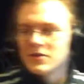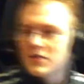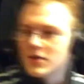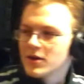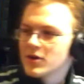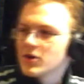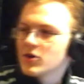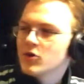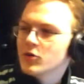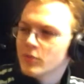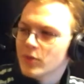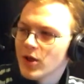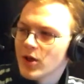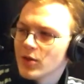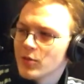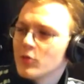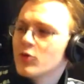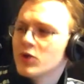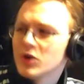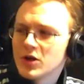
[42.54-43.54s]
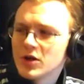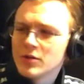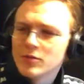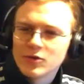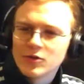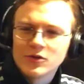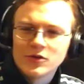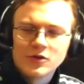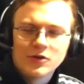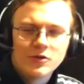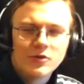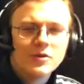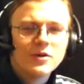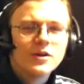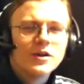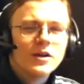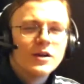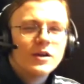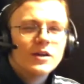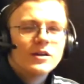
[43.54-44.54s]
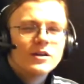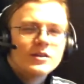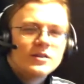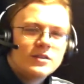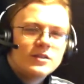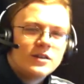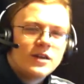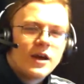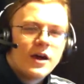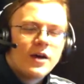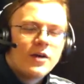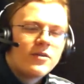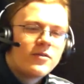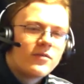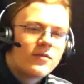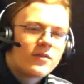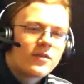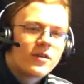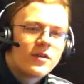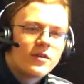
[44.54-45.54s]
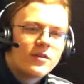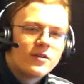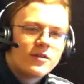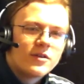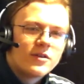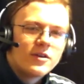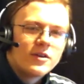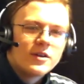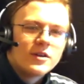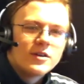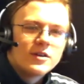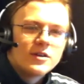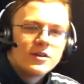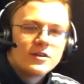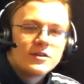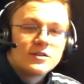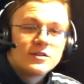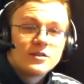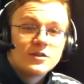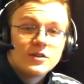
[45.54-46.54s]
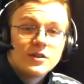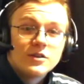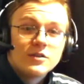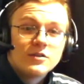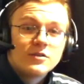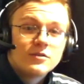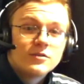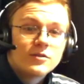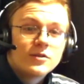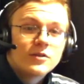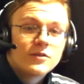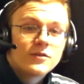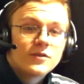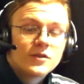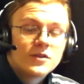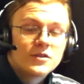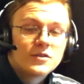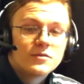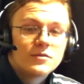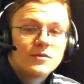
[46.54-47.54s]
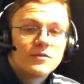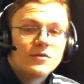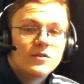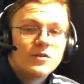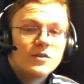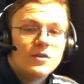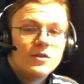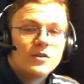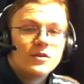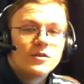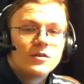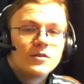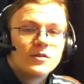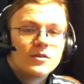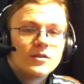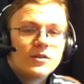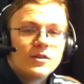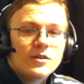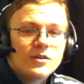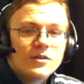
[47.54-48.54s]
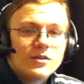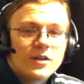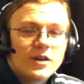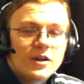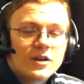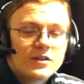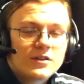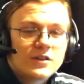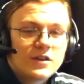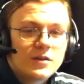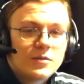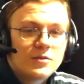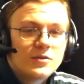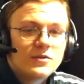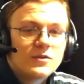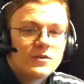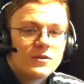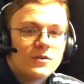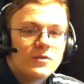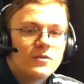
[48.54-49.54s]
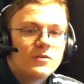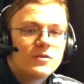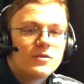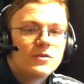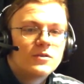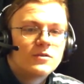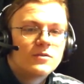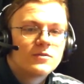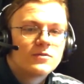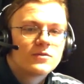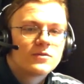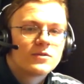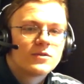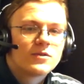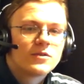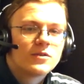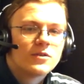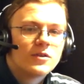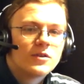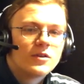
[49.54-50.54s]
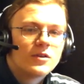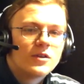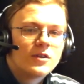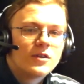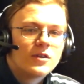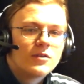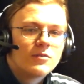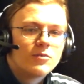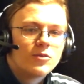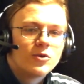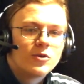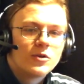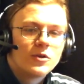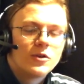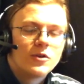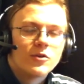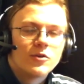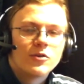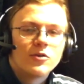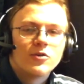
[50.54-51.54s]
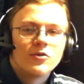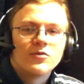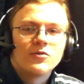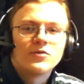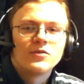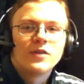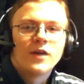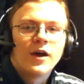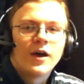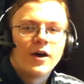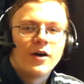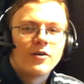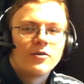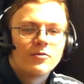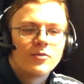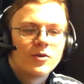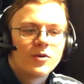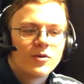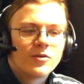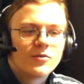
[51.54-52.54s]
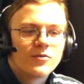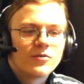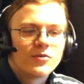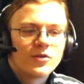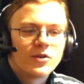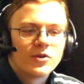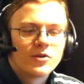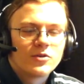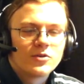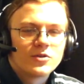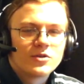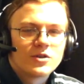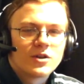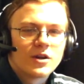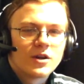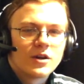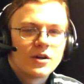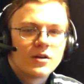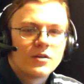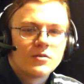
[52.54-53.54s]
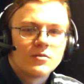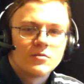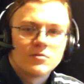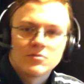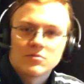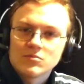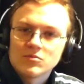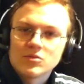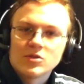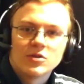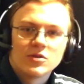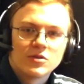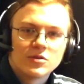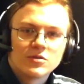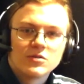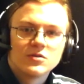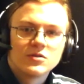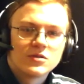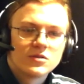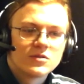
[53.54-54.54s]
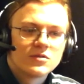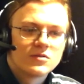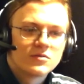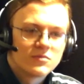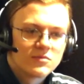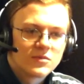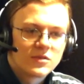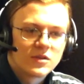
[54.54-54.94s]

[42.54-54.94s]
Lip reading: Thank you, plot point number two. Now, let's get to work first with the next episode, putting your hoof down where Fluttershy learns